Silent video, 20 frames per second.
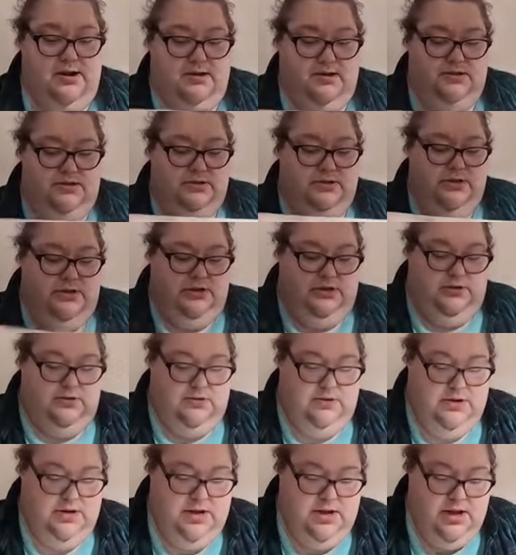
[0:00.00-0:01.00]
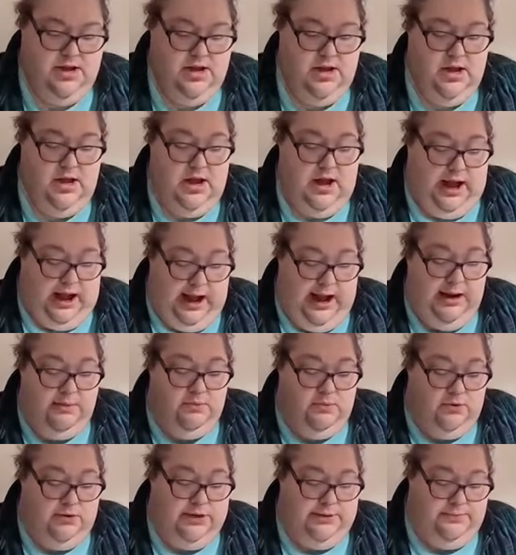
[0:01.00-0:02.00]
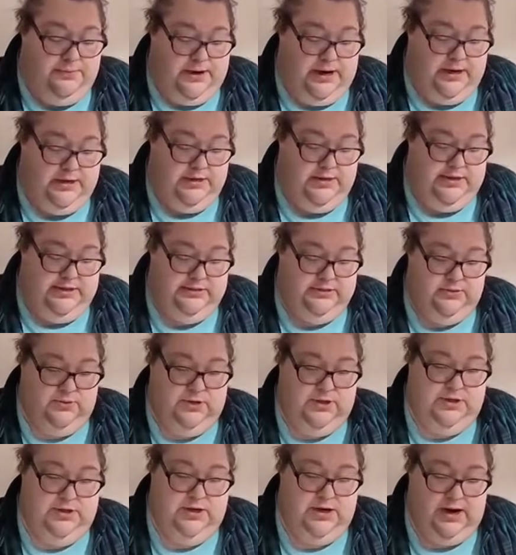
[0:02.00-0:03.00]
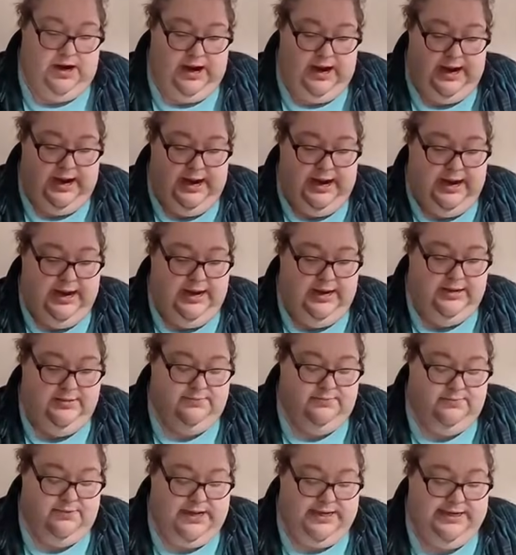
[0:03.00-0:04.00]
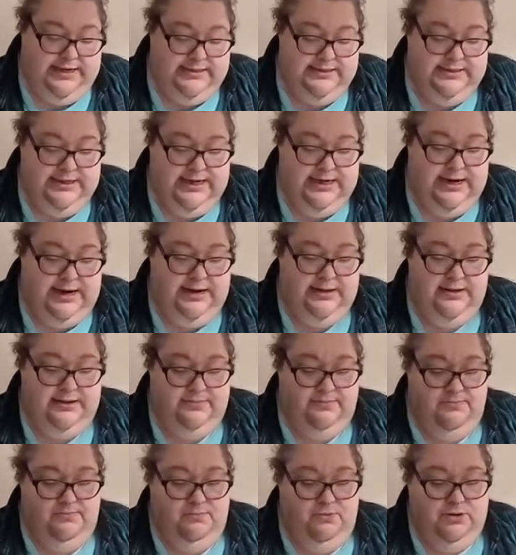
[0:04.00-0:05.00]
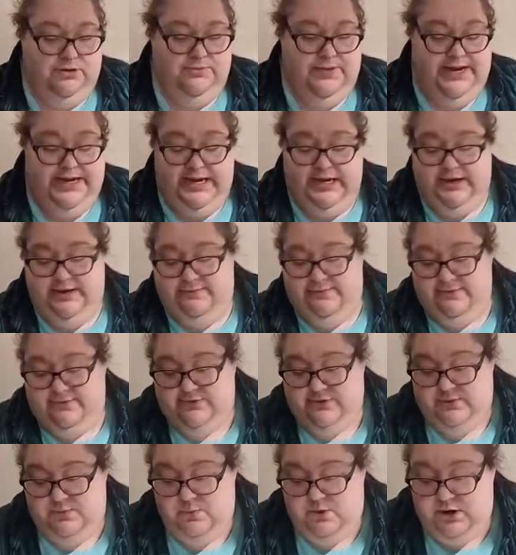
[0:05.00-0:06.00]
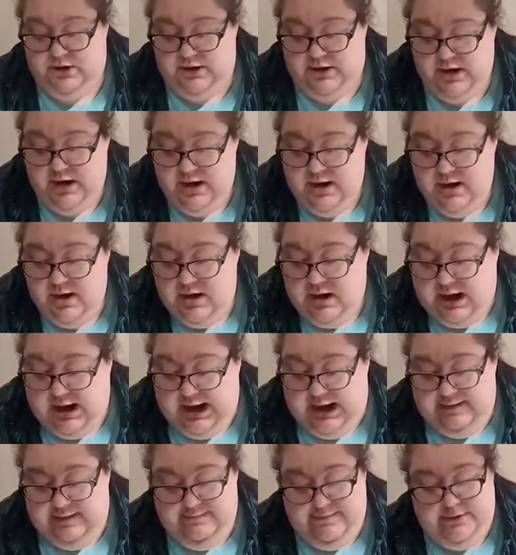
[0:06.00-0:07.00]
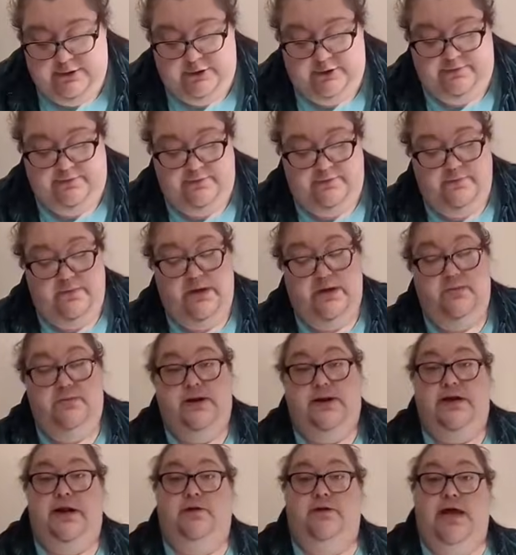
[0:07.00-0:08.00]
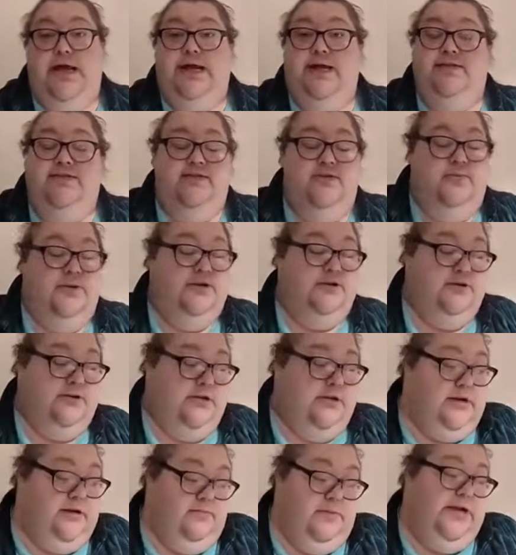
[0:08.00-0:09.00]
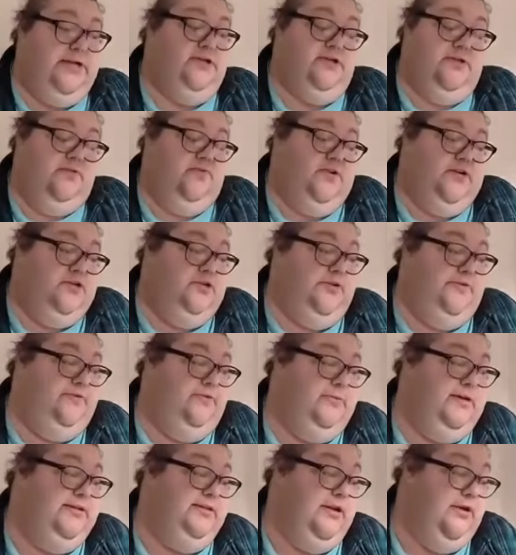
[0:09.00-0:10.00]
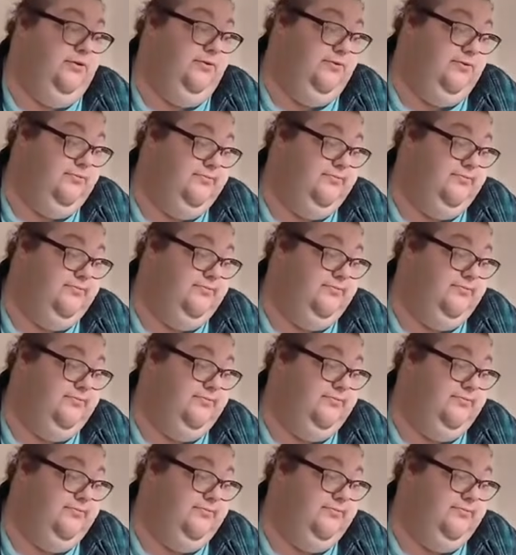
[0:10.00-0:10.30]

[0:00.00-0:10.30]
So I'm really proud of this one. Like I said, I was making it for someone. I haven't heard from them, and I like it so much that I might just finish it for myself.